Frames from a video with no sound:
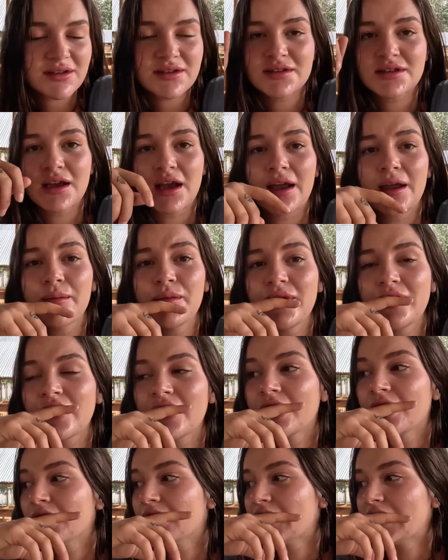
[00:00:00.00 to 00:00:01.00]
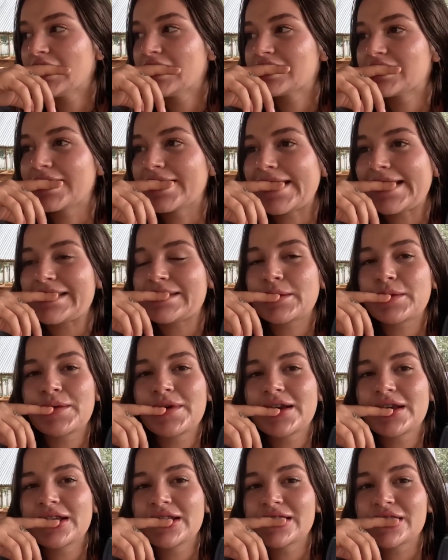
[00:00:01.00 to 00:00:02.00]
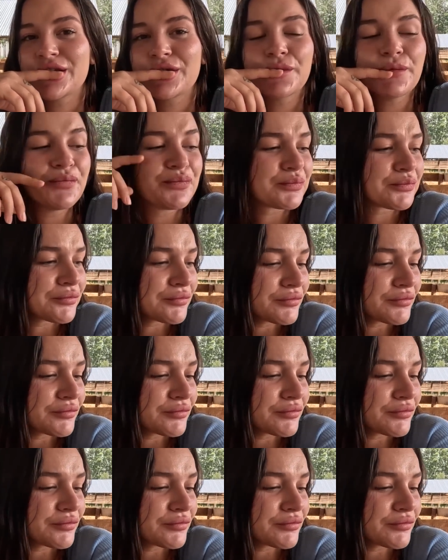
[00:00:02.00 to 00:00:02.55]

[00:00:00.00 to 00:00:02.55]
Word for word: at times. So that's what we're gonna do.